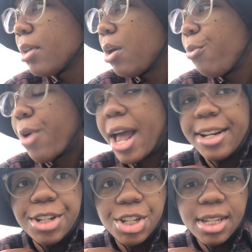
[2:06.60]

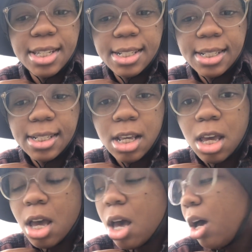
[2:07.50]
radishes,
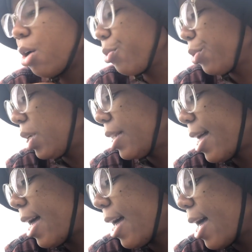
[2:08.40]

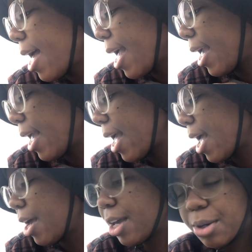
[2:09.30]
arugula,
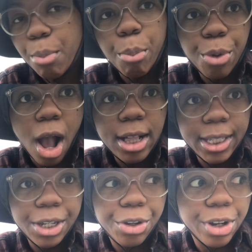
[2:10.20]
and
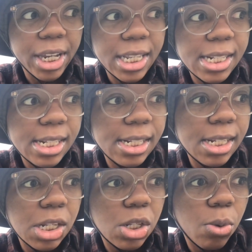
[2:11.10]
broccoli greens.
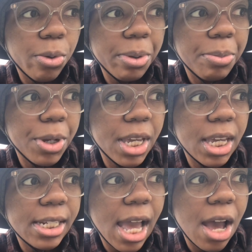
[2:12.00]
So we'll be
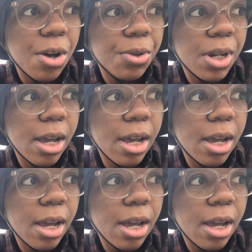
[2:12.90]
bringing down